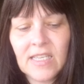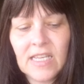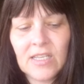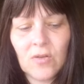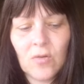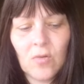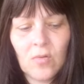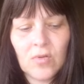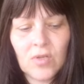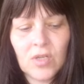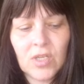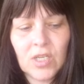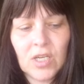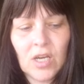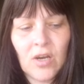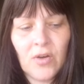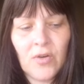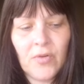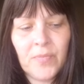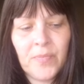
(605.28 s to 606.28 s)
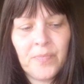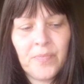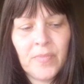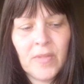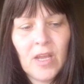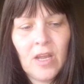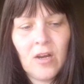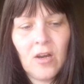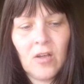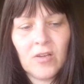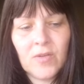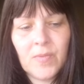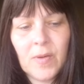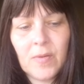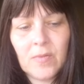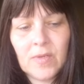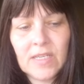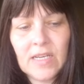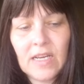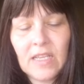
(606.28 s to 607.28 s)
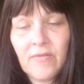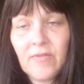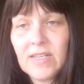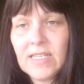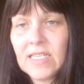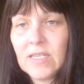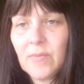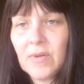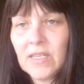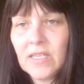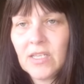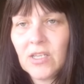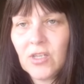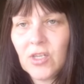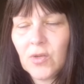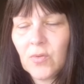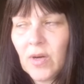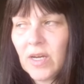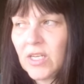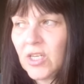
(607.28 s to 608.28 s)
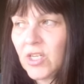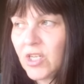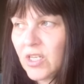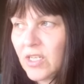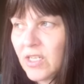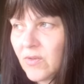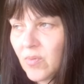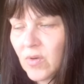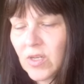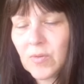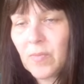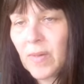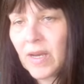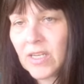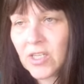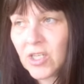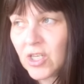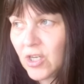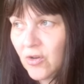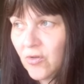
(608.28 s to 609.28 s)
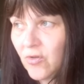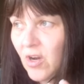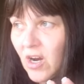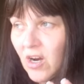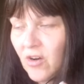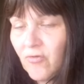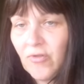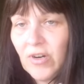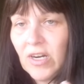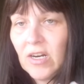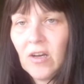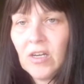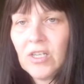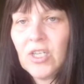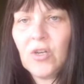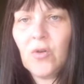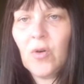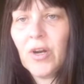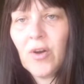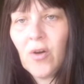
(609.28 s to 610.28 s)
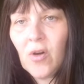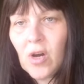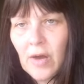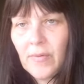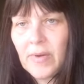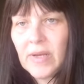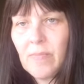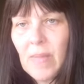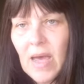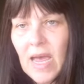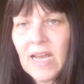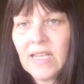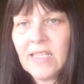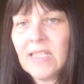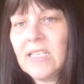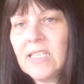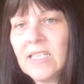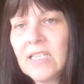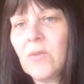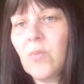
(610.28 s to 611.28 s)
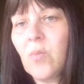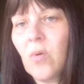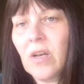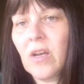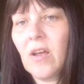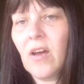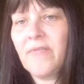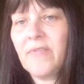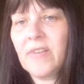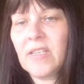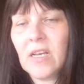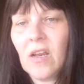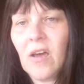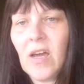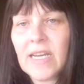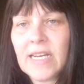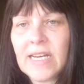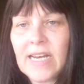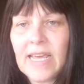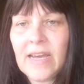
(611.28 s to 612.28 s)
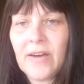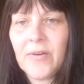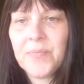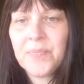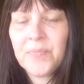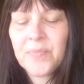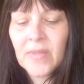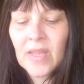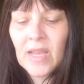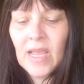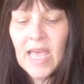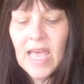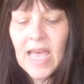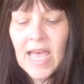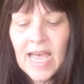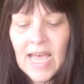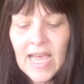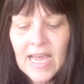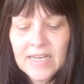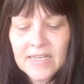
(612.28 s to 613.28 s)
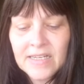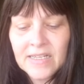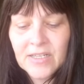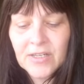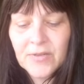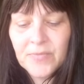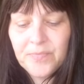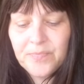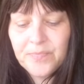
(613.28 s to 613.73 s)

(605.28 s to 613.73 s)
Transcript: there's also lots of people saying they're in similar situations, which makes you realize you are not going mad. This is what life is like now. And